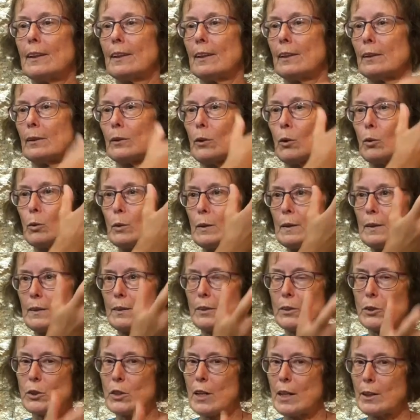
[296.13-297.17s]
those
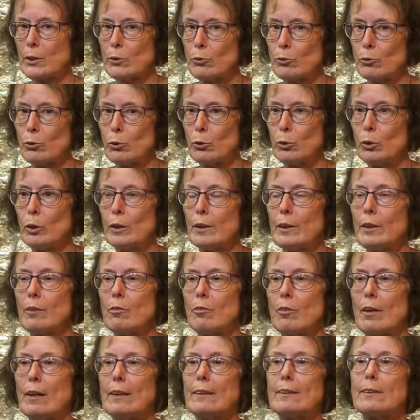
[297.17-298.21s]
stressful
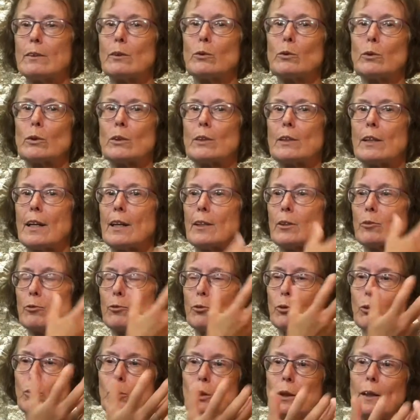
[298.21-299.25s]
events, those
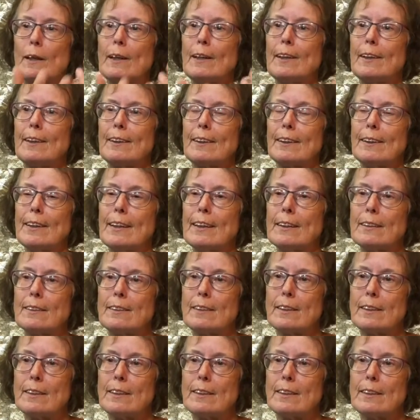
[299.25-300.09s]
stressful things in